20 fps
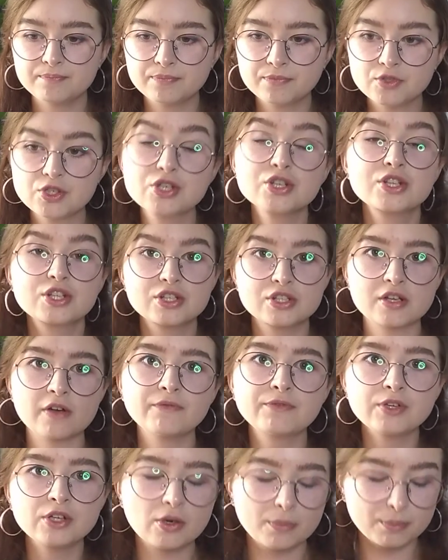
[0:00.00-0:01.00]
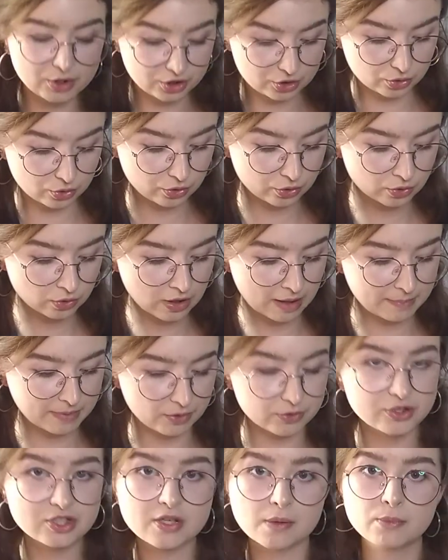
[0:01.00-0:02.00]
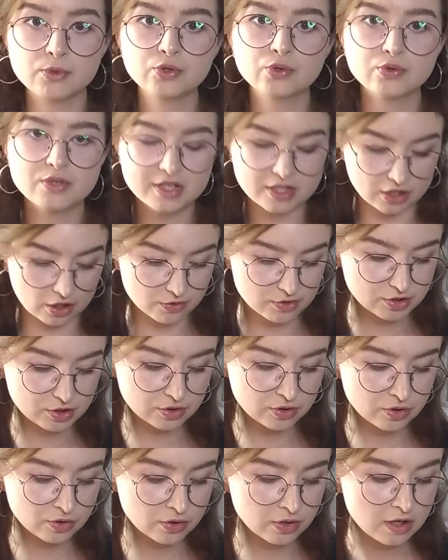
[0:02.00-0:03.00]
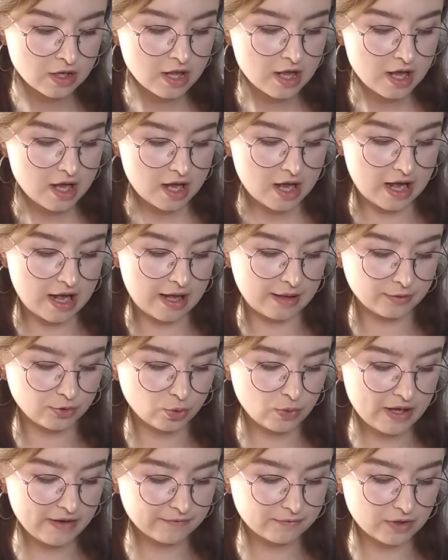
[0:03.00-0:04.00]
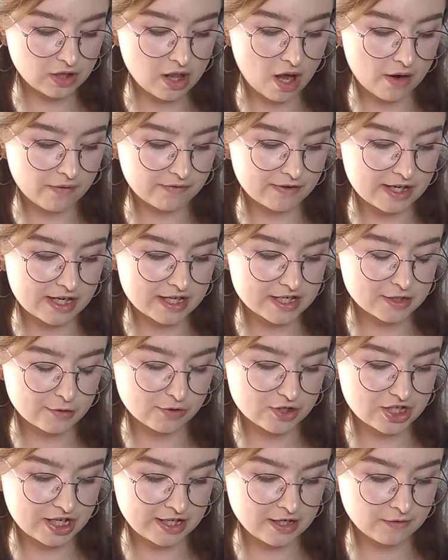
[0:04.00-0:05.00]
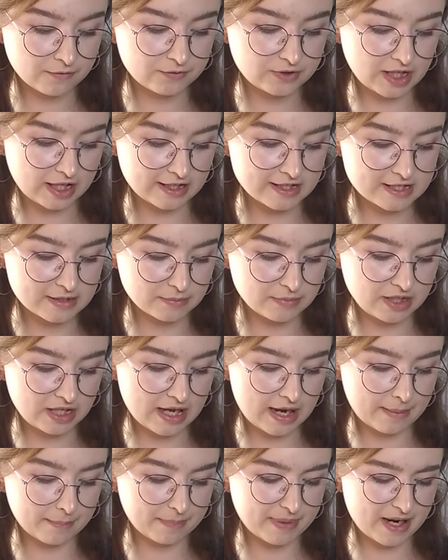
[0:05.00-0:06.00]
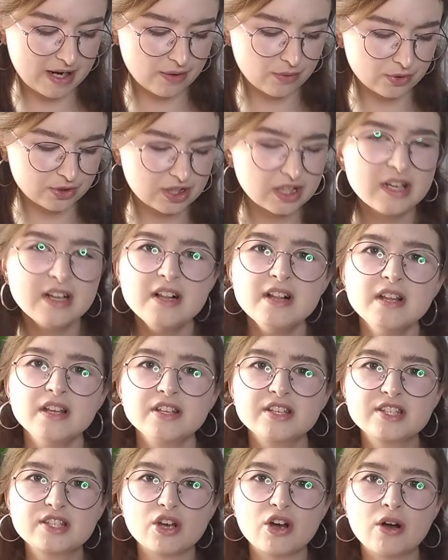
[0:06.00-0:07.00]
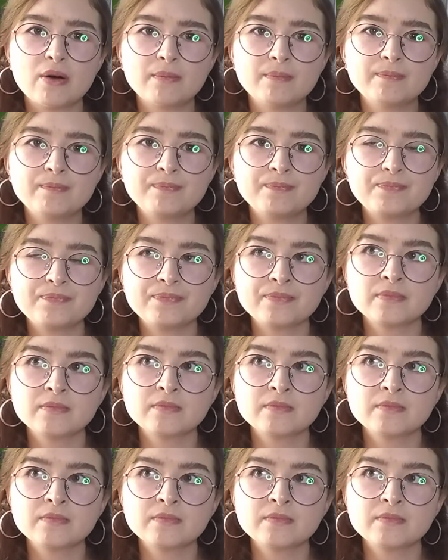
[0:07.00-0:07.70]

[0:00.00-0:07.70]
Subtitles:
just something coming to you about someone who's close to you. And we have the Lovers, which kind of tells me about some